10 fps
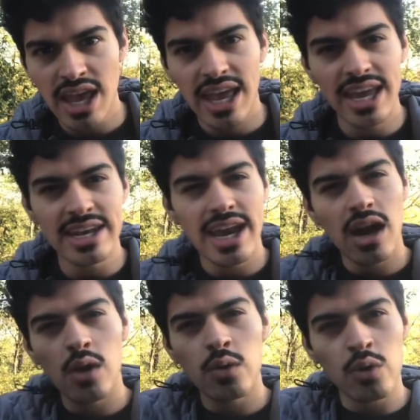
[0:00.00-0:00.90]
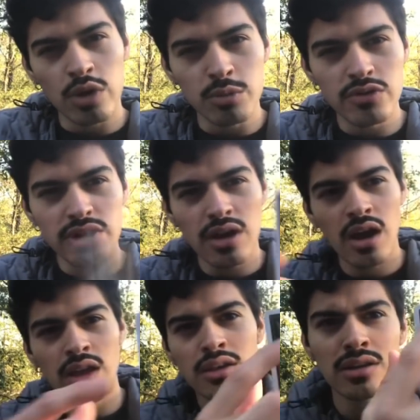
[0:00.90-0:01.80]
and now we're moving
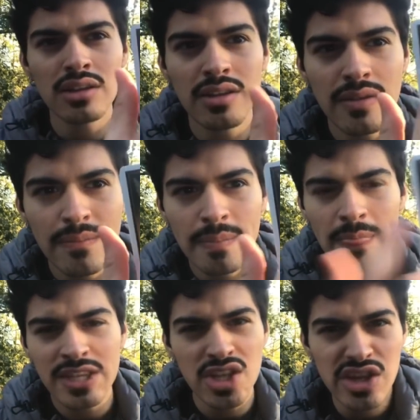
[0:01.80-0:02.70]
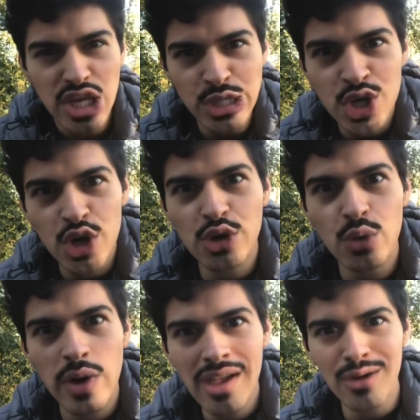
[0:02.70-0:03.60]
on to the eternal
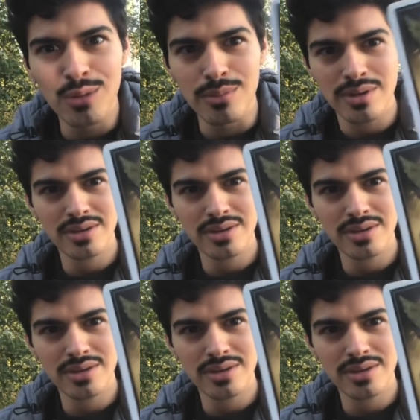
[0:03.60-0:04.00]
realm.